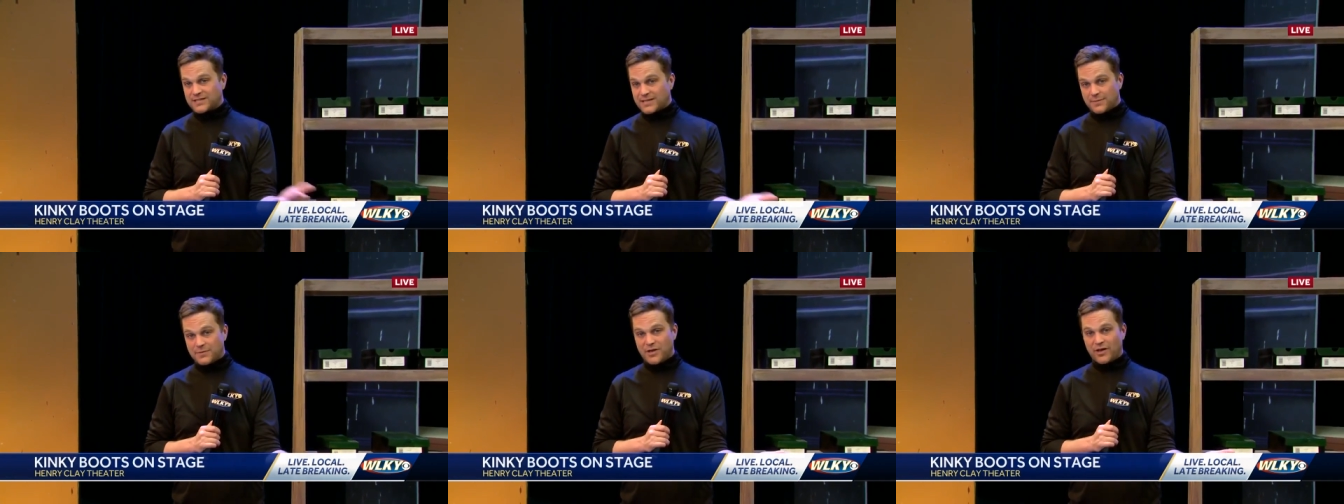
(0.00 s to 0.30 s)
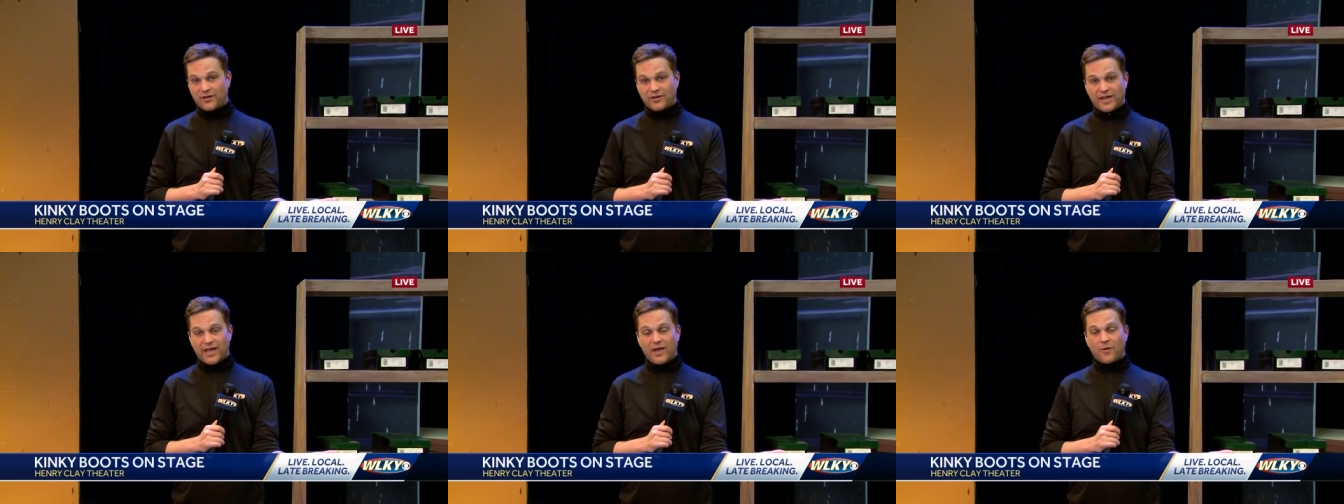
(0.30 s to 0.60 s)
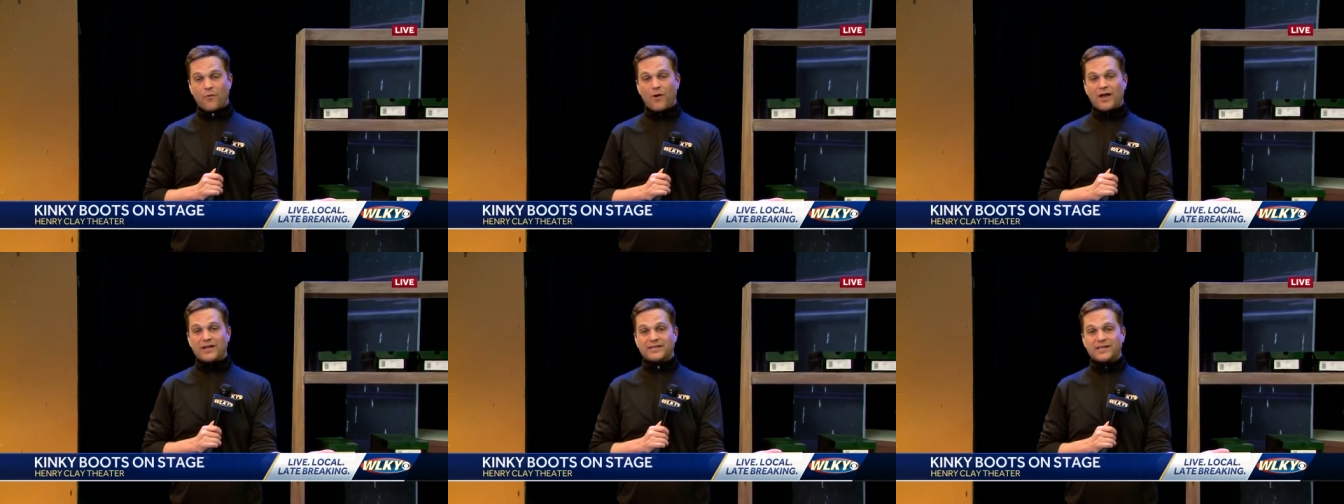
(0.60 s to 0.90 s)

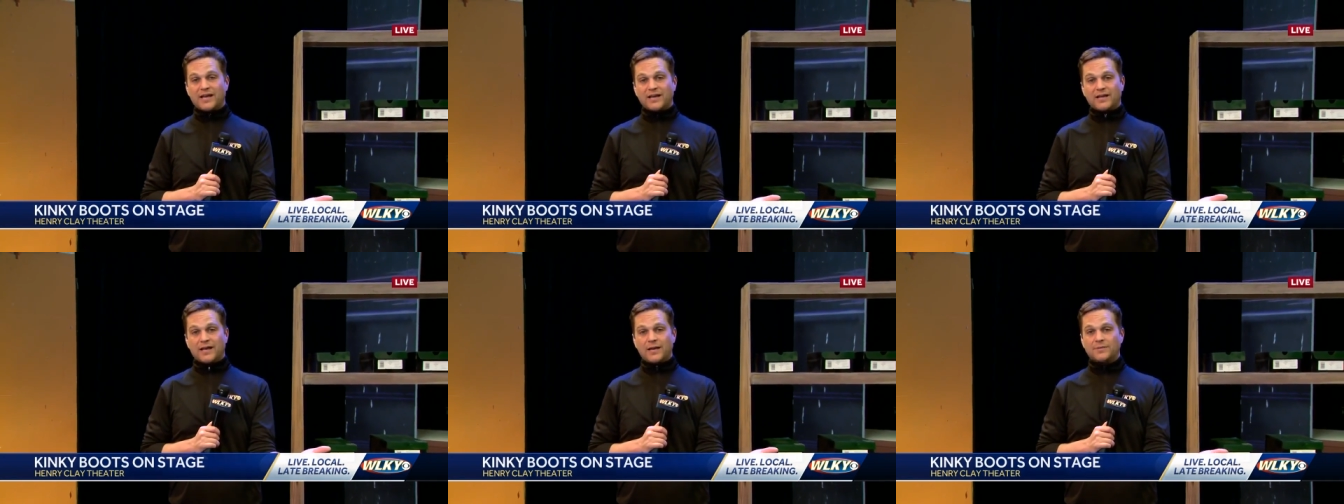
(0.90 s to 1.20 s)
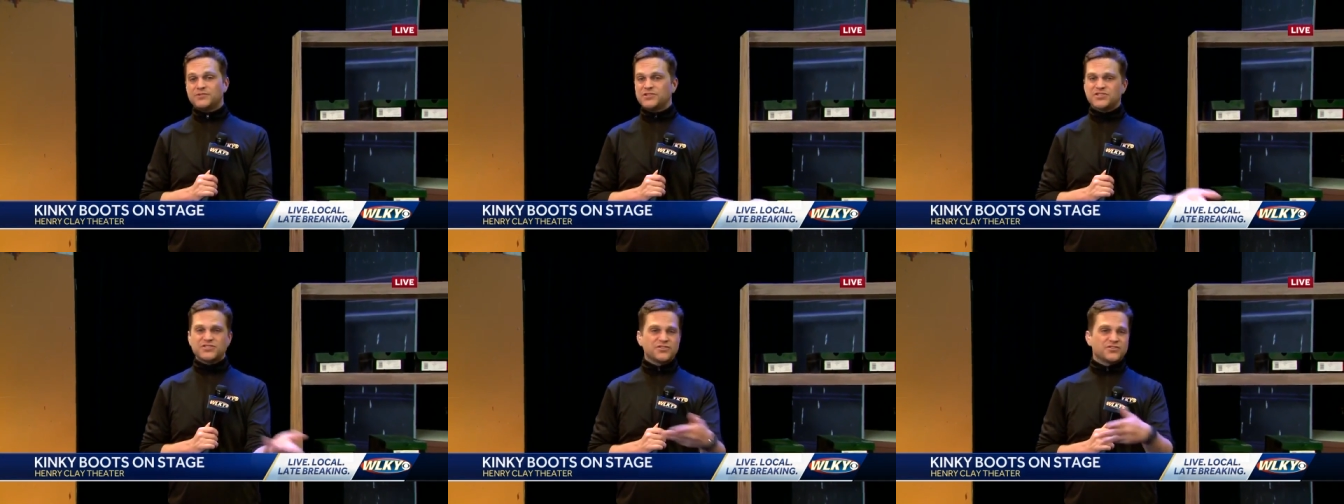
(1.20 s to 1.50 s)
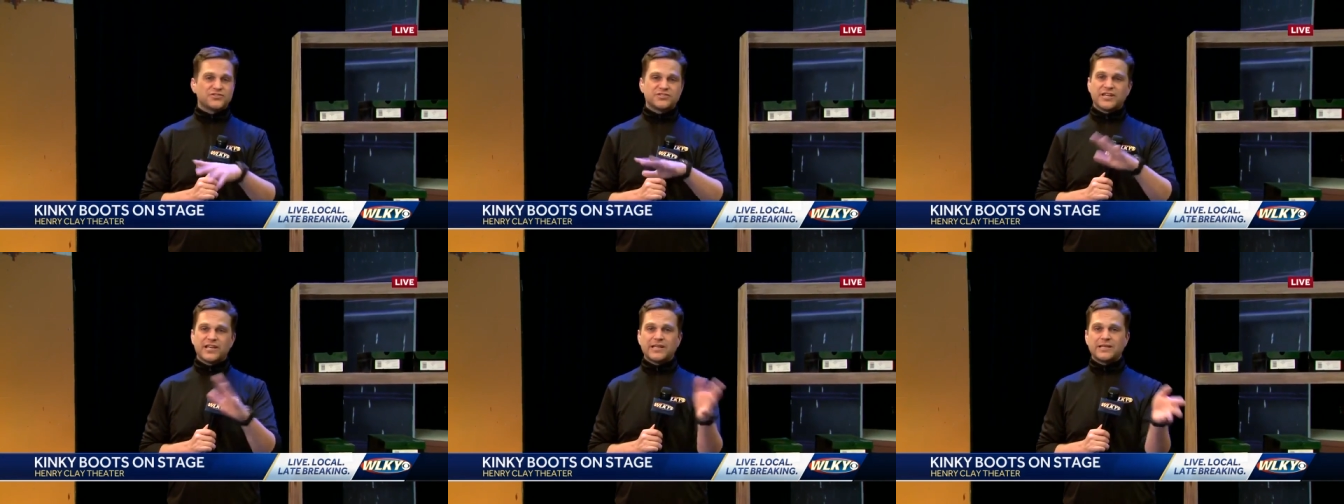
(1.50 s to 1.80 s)
WLKY.com. Just
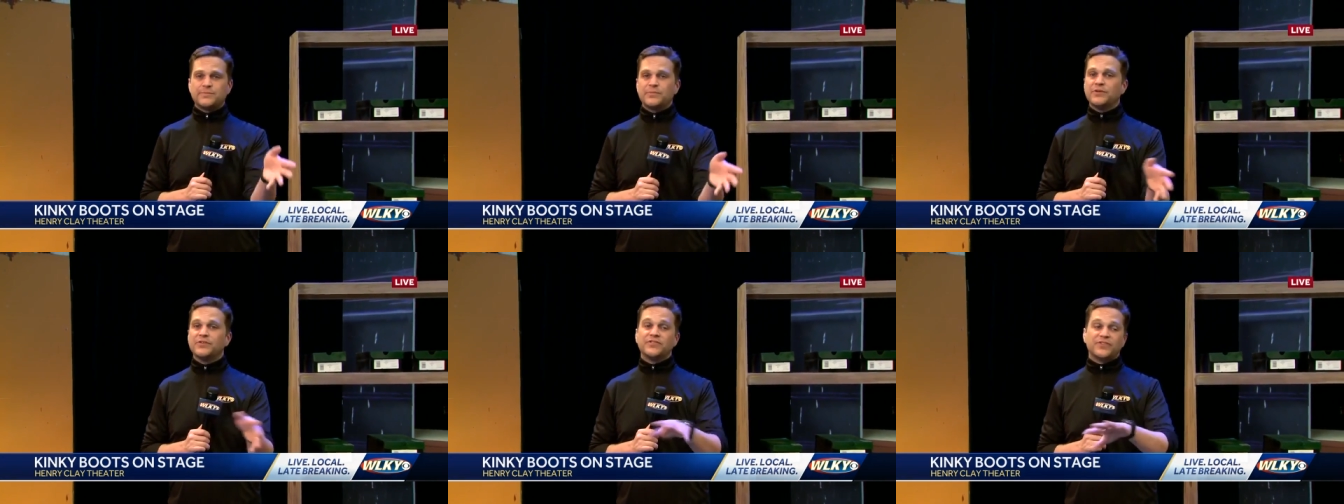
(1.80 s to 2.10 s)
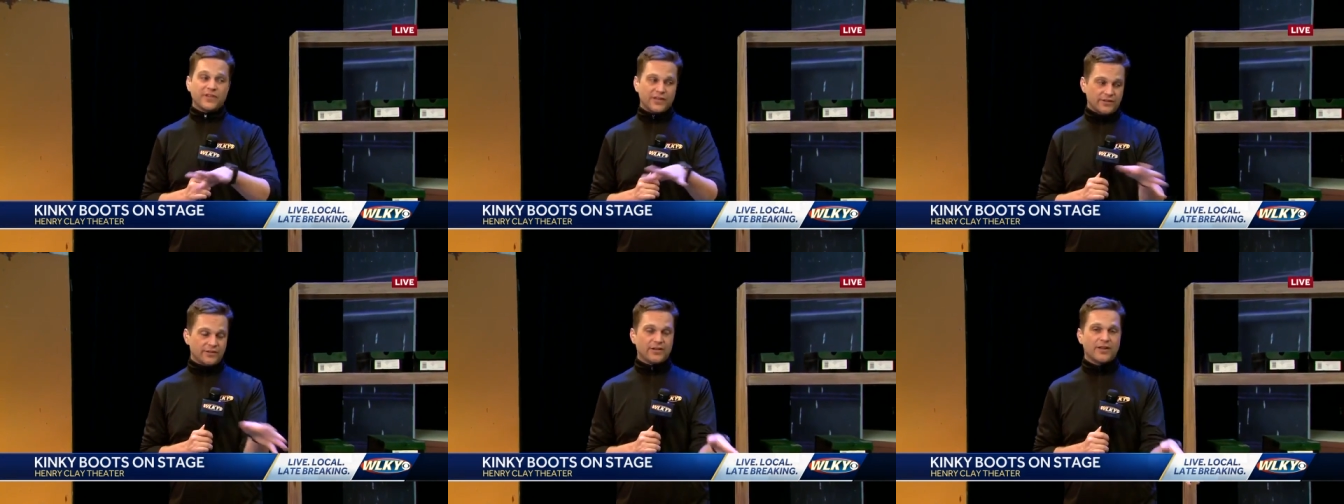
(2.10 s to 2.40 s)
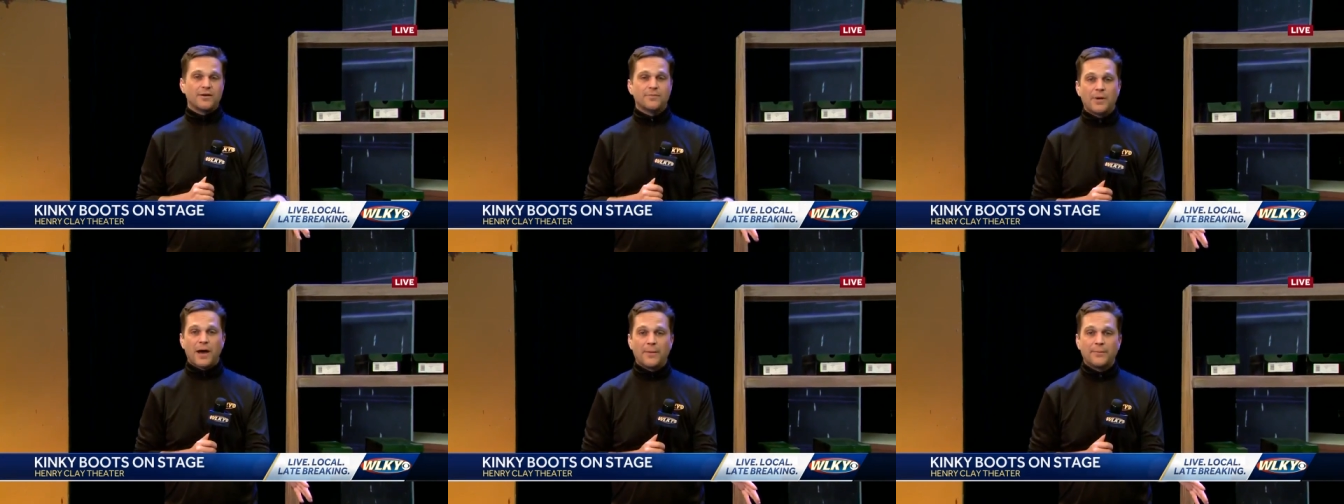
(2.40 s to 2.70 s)
search Kinky Boots. It'll
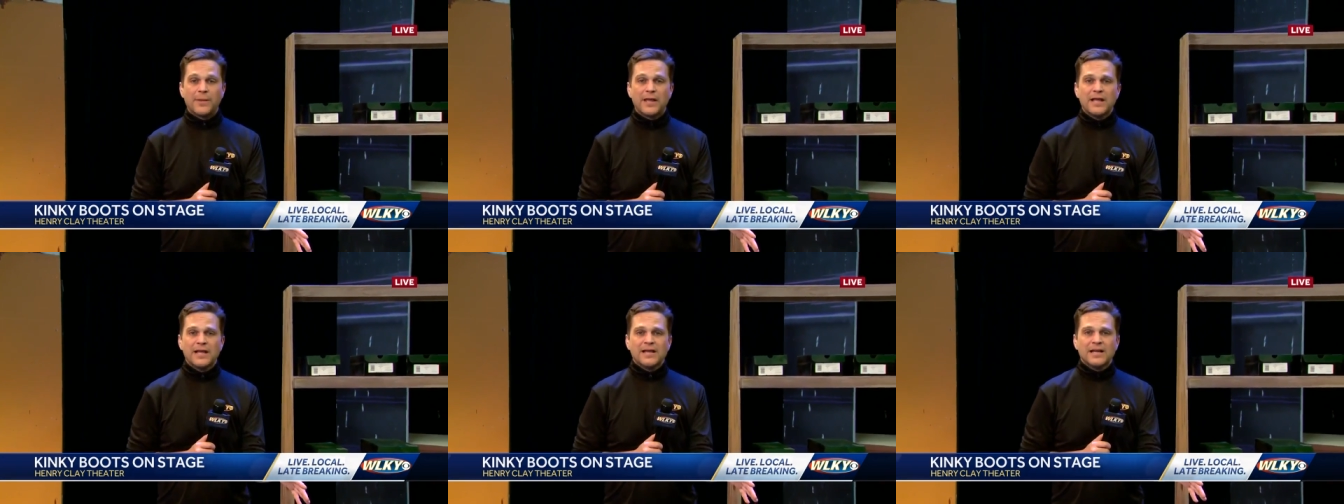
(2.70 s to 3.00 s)
come up.